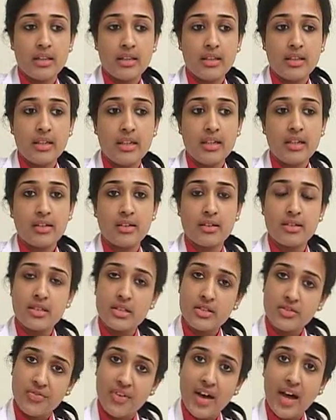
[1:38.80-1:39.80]
The
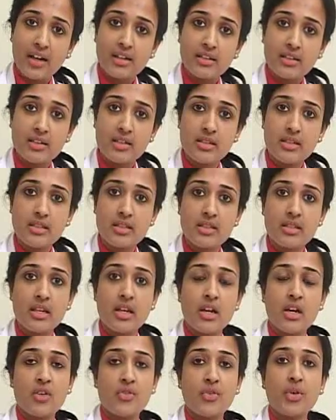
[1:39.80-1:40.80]
risk factors
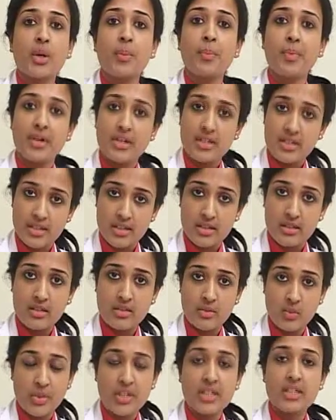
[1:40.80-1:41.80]
for a
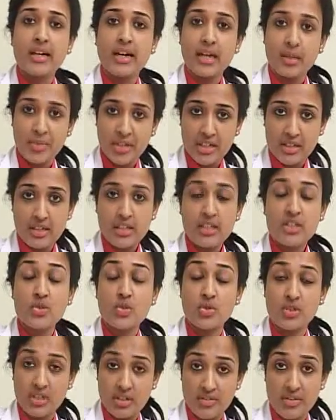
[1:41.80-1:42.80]
person with diabetes to
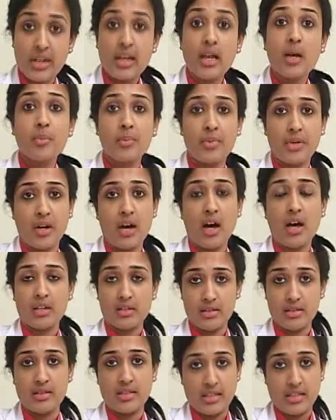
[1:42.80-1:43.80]
develop
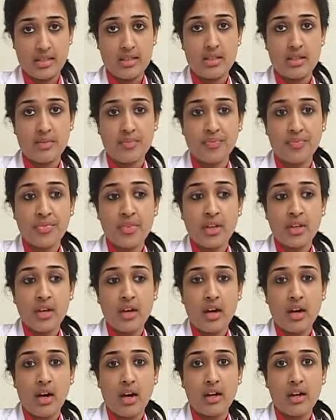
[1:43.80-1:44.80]
heart disease
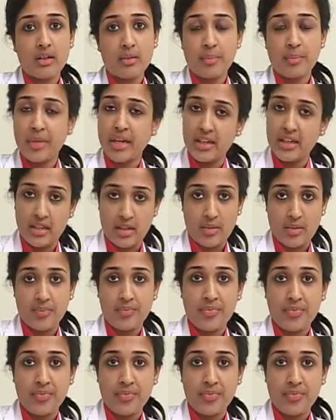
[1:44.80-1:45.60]
are many.